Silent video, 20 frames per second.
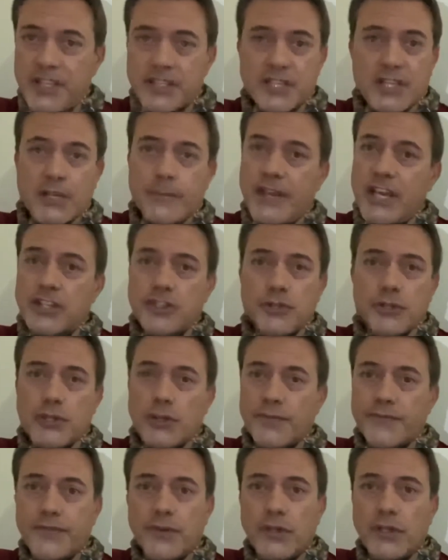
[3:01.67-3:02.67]
going to make sure
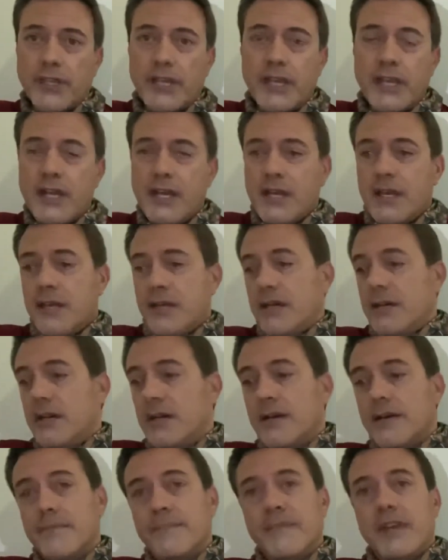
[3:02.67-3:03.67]
you're fully
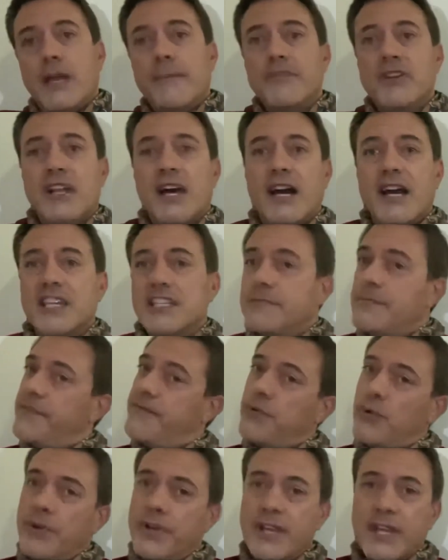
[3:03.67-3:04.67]
immunized
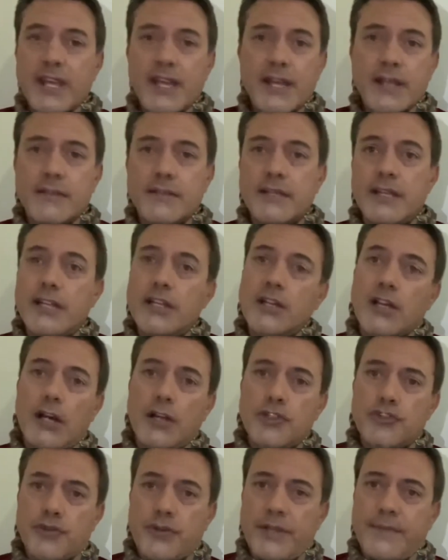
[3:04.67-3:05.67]
before you get in
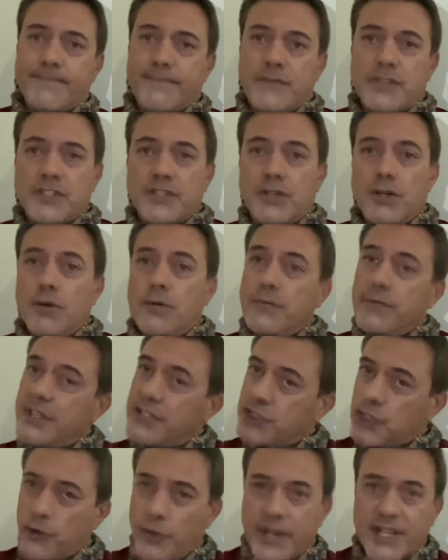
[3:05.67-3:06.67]
country. So
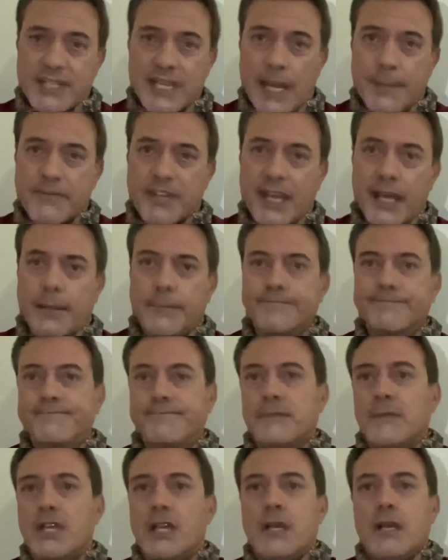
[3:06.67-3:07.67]
it's a great time to get them.
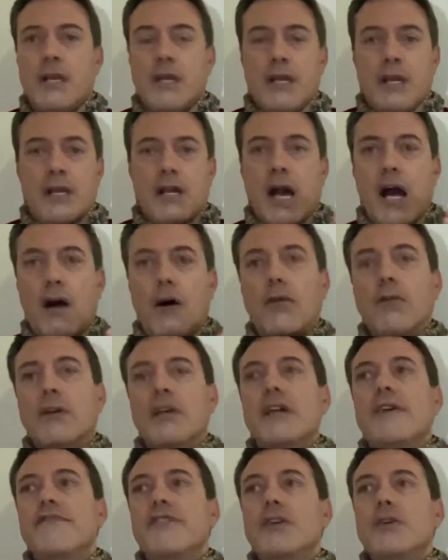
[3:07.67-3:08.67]
I'll
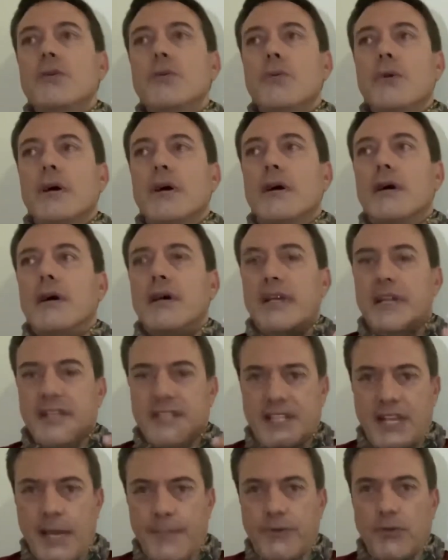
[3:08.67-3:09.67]
give you an
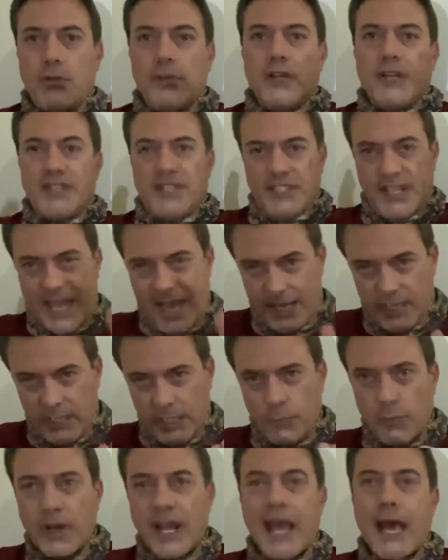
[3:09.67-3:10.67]
example exactly
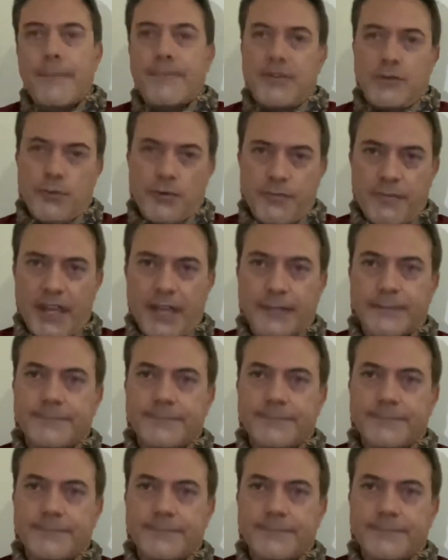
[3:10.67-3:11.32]
what happened with me.